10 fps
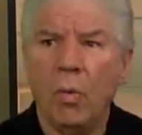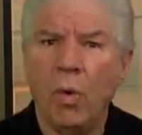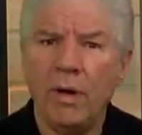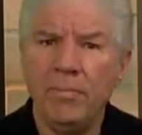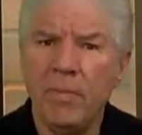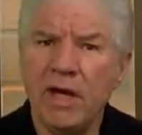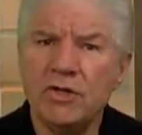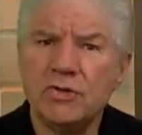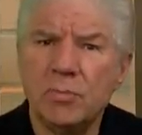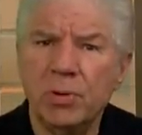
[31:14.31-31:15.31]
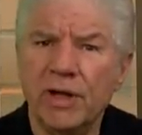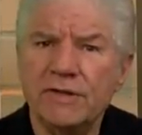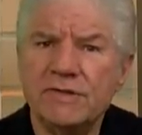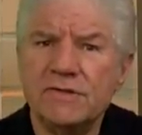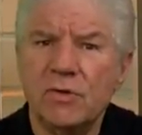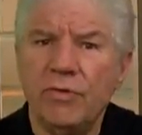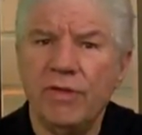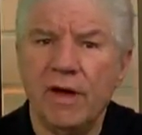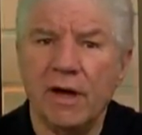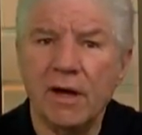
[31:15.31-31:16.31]
What made your blood so
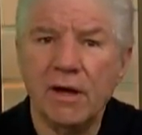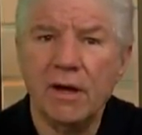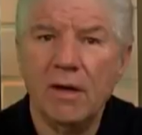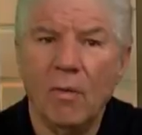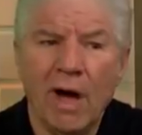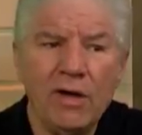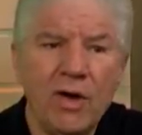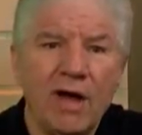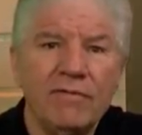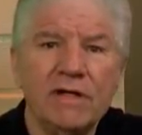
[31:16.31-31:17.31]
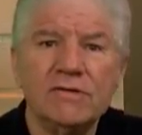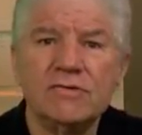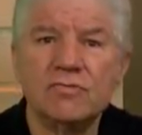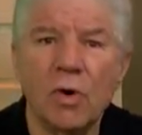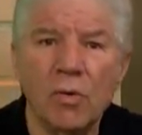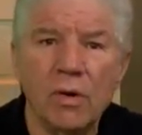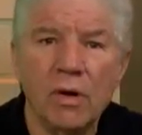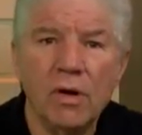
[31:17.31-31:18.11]
thick? Why are you having a stroke?